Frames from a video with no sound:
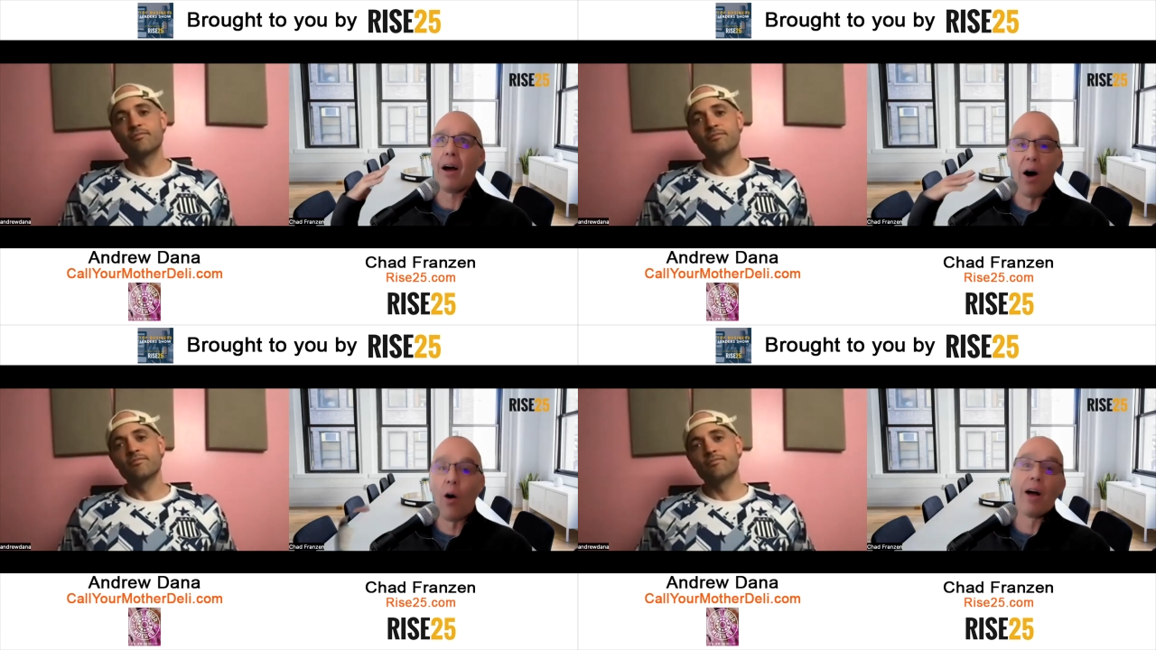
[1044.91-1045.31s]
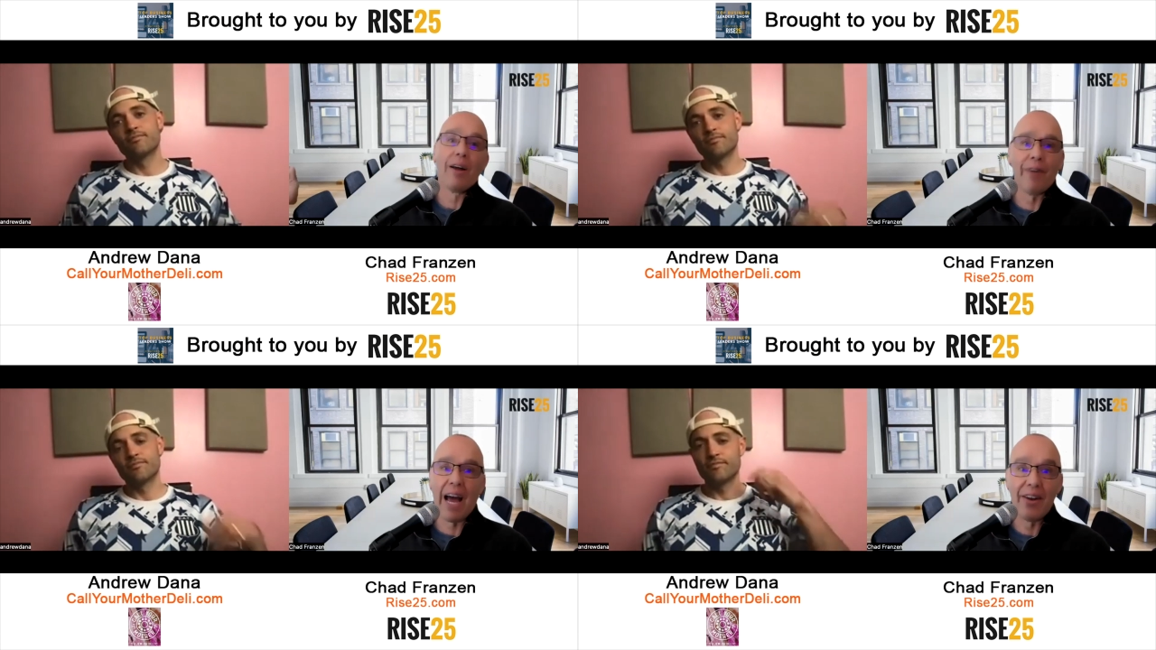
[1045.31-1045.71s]
Speaker 1: oh
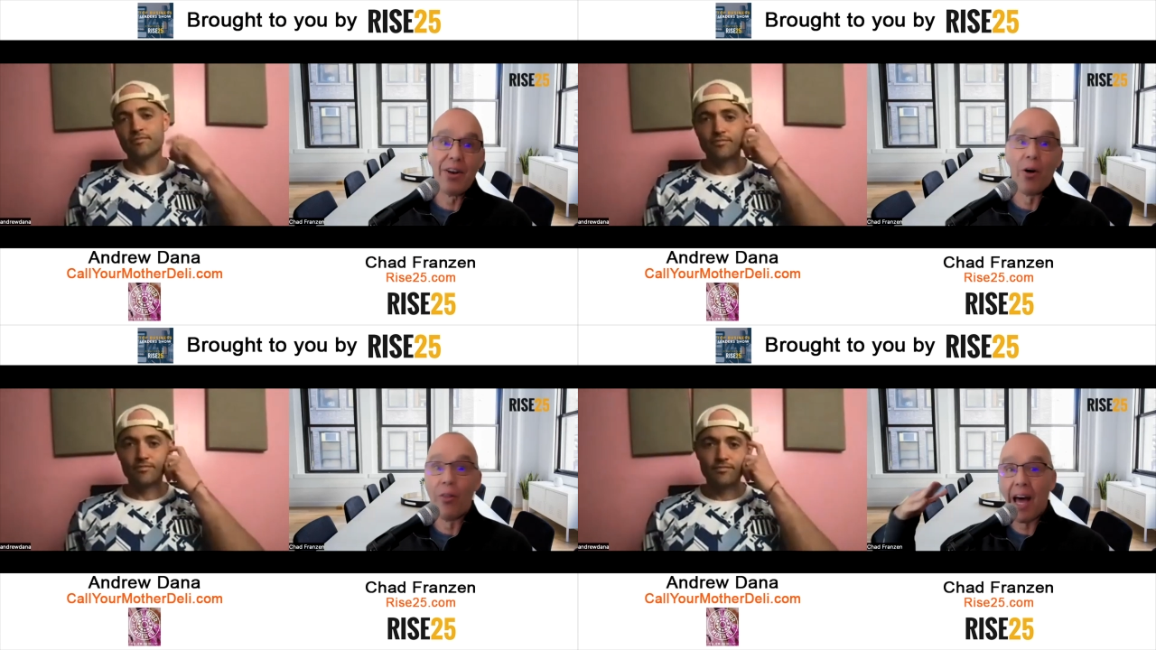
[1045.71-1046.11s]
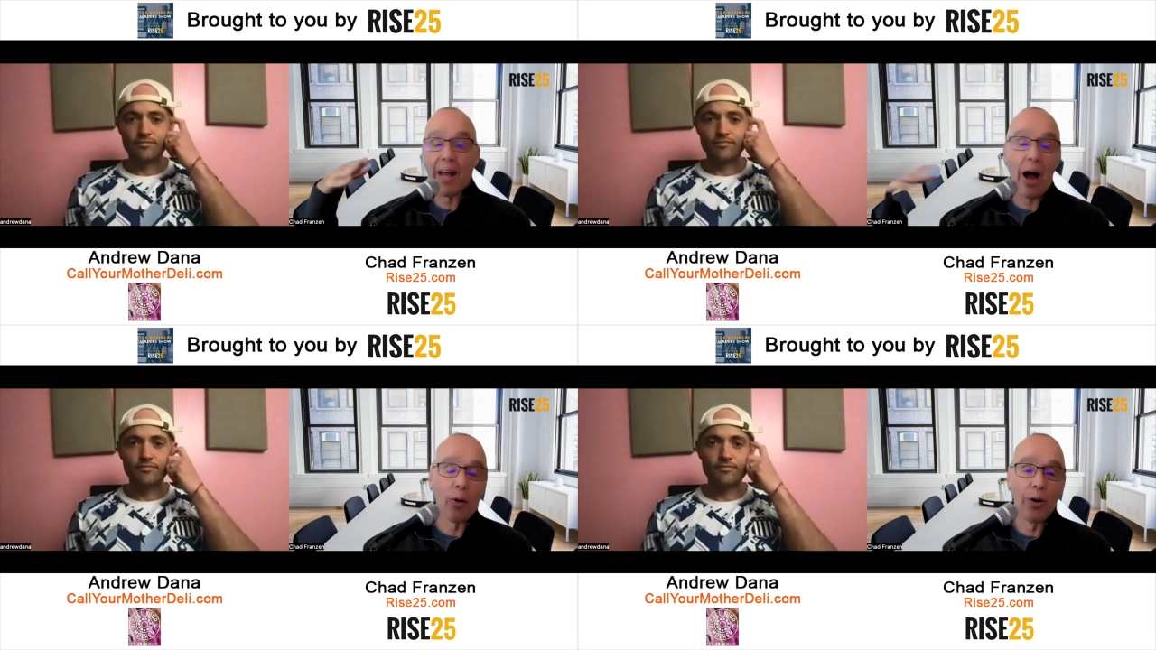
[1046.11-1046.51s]
if i hadn't known
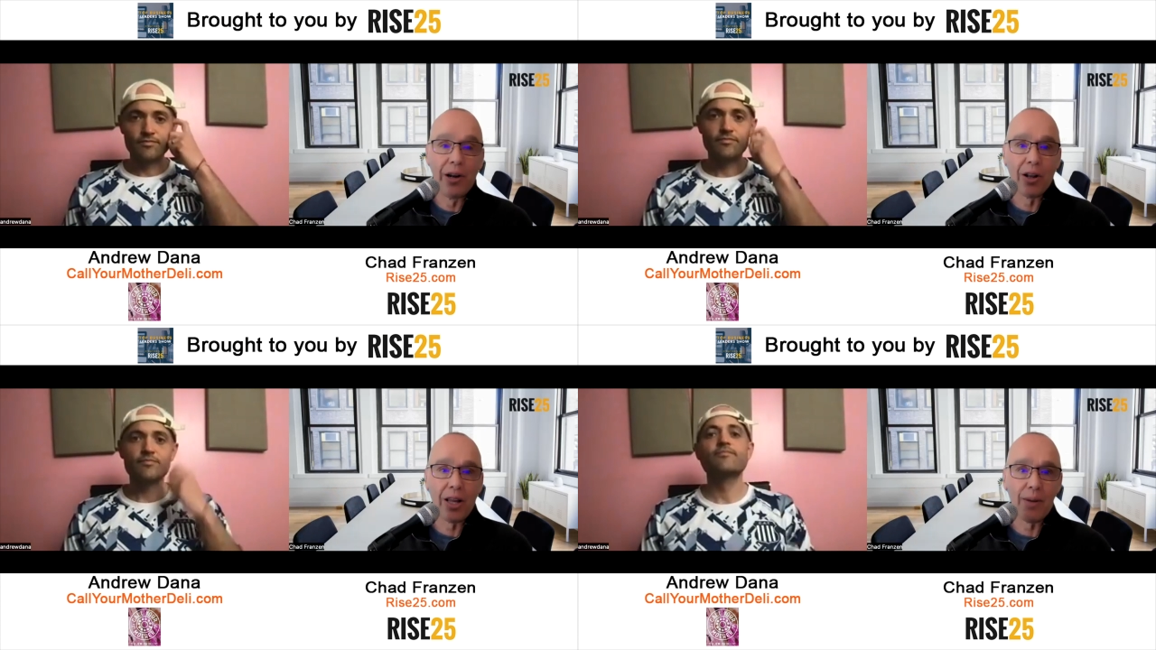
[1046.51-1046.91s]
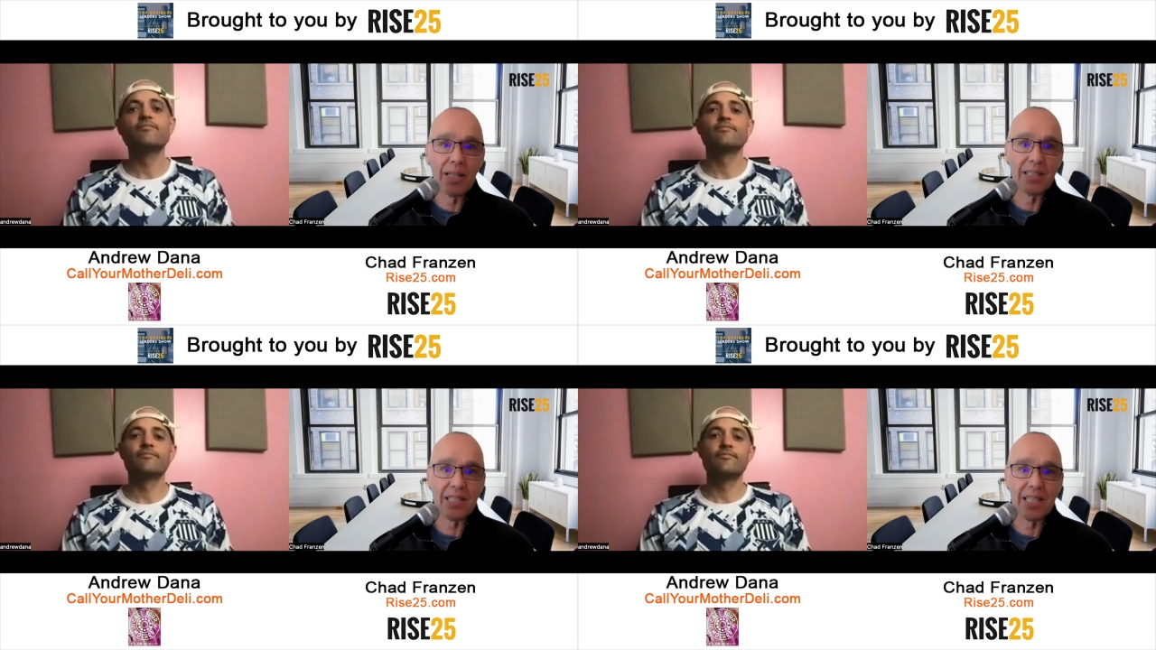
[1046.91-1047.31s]
that i wouldn't nearly be
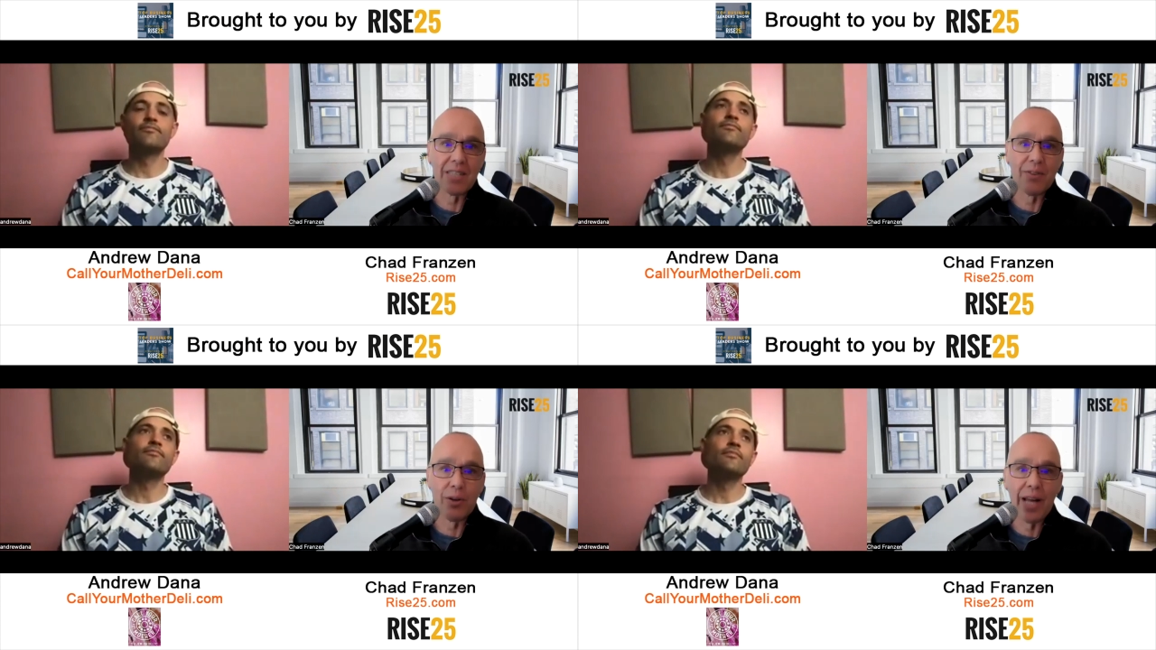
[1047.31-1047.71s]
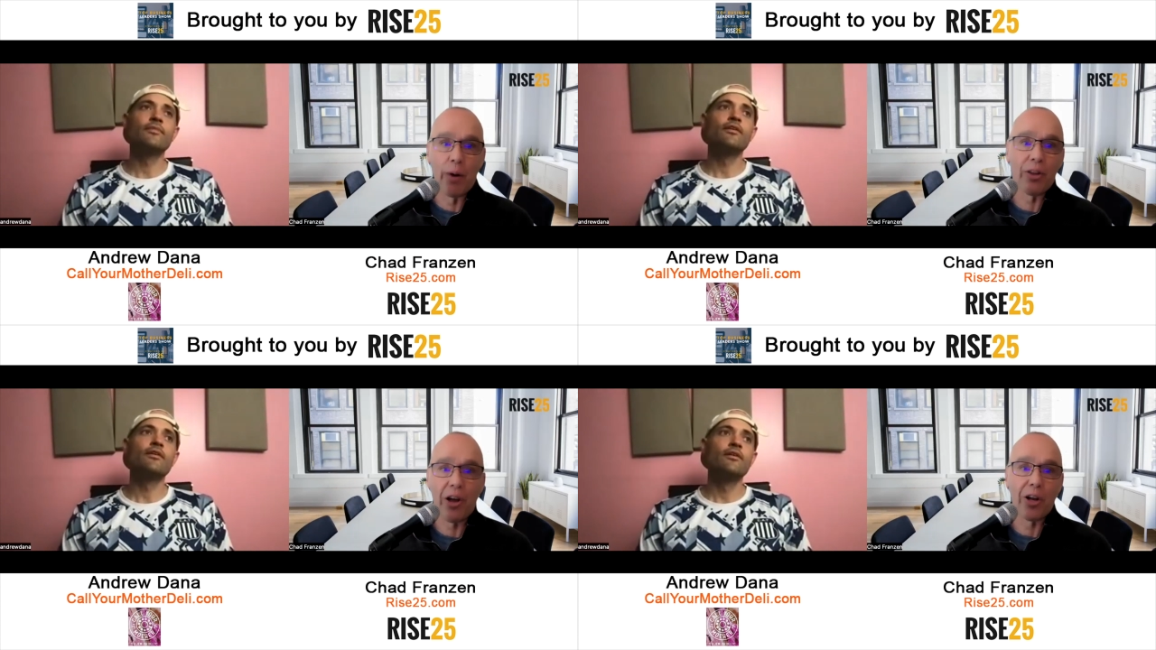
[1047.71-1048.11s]
as successful now
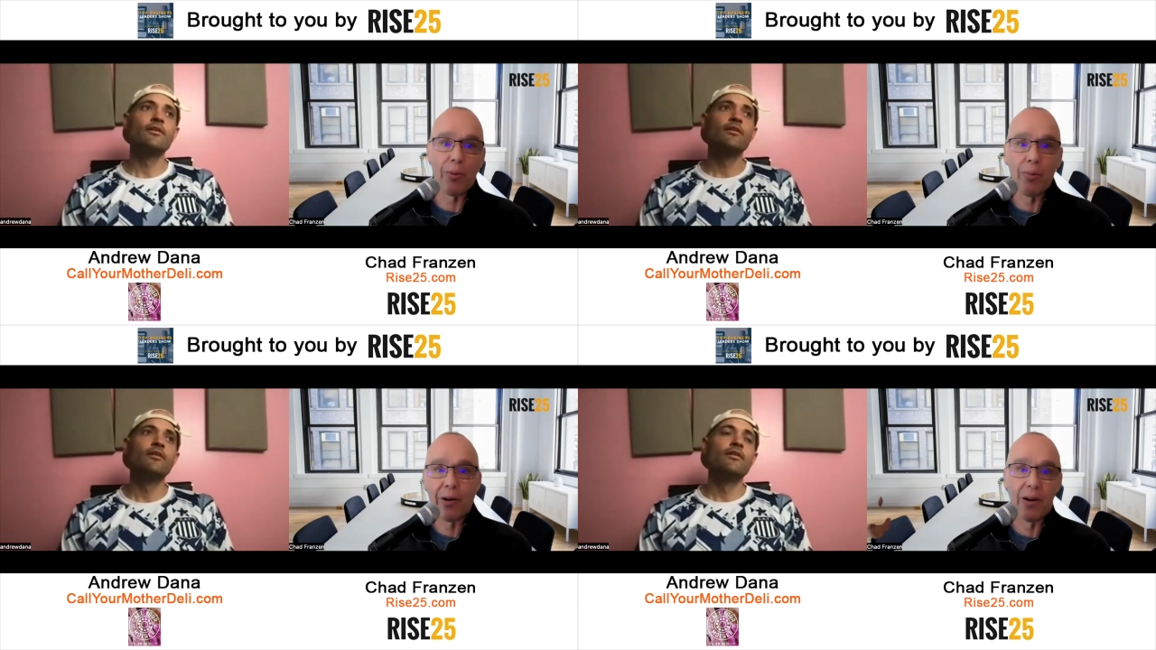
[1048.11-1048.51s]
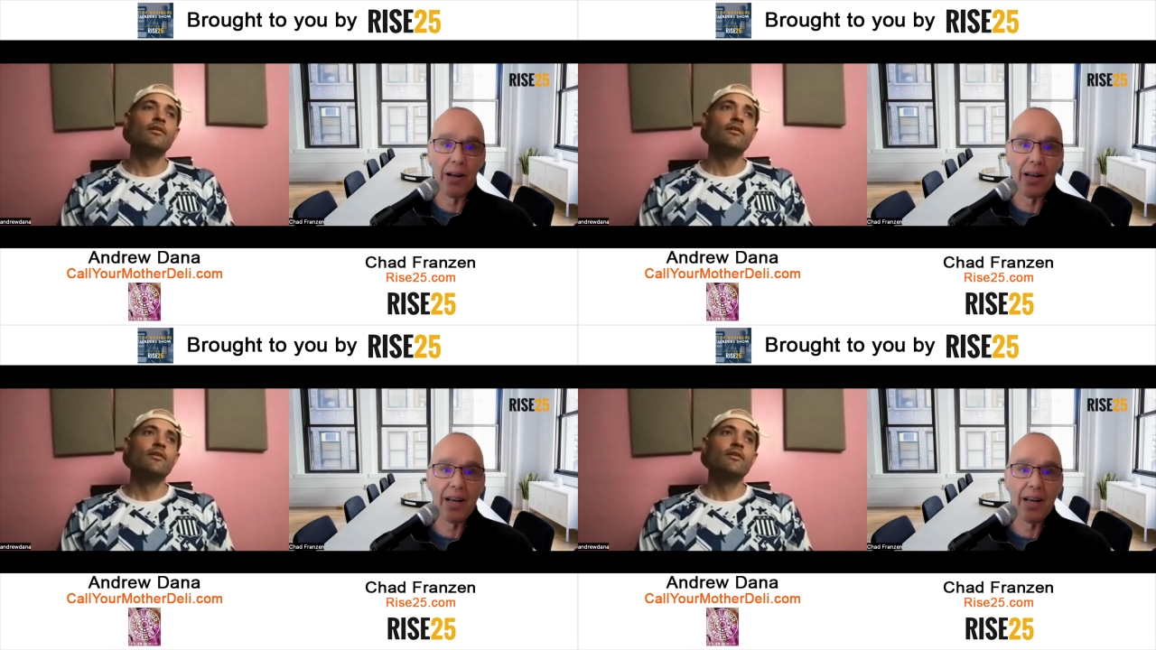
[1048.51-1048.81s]
with call your mother